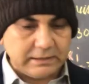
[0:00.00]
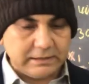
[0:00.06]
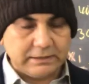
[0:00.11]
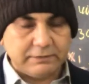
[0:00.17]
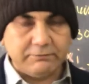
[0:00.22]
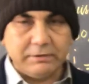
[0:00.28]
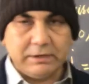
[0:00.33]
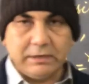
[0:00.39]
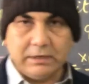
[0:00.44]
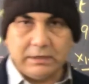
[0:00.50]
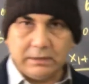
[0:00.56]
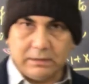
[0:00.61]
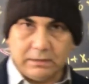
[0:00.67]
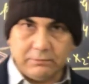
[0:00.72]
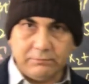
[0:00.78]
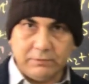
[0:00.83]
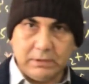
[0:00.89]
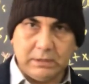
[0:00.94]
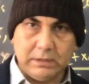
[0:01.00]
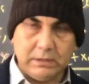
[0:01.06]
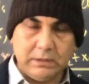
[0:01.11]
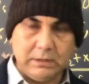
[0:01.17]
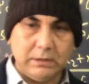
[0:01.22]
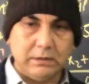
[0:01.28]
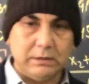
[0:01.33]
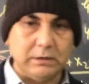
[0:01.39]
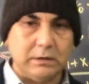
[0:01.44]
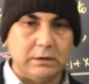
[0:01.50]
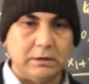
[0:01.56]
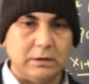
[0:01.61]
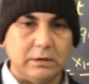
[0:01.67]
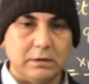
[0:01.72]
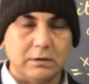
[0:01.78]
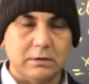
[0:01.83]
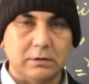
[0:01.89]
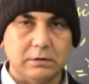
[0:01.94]
we
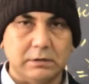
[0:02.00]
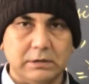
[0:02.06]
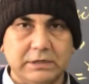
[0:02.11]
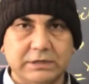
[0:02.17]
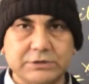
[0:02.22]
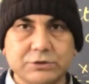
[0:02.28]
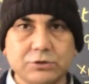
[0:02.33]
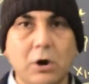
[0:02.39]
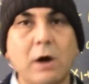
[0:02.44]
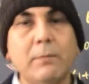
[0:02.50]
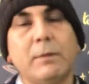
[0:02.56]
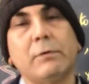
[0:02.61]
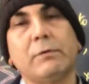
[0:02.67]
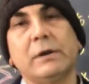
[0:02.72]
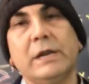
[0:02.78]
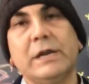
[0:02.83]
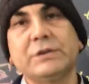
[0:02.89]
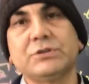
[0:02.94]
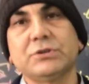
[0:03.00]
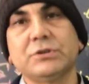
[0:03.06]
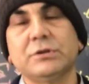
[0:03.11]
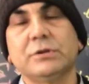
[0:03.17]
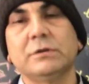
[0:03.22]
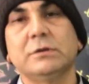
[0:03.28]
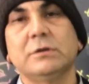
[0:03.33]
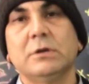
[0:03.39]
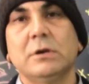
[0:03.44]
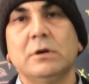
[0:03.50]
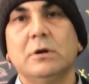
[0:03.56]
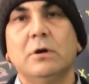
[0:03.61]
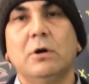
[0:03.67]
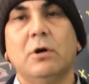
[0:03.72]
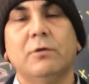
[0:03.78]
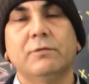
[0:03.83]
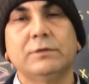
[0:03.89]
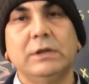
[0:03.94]
stop our lecture
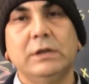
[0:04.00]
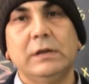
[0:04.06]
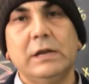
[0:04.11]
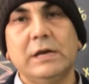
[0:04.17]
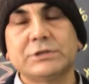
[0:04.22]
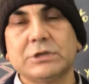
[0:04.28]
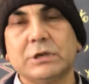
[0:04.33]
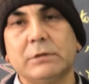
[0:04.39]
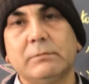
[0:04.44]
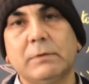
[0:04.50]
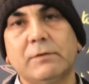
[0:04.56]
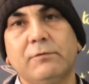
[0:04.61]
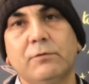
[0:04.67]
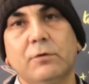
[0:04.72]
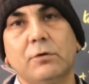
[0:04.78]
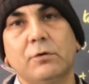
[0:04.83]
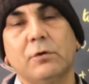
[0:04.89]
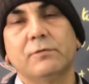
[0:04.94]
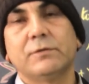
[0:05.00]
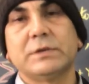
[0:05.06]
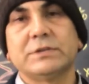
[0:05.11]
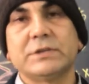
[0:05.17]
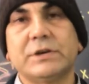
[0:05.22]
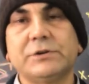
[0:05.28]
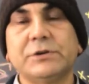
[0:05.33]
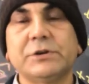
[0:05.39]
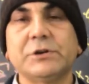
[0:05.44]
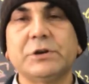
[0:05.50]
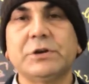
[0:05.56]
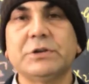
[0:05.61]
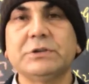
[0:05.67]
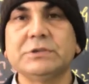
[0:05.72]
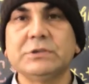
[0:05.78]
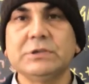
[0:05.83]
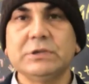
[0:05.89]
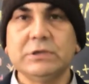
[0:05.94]
of the lecture number 4 of the central
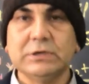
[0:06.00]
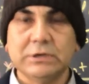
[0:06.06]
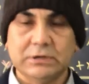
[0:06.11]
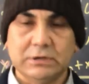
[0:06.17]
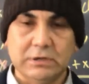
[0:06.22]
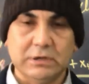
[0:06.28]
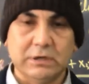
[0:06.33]
tendency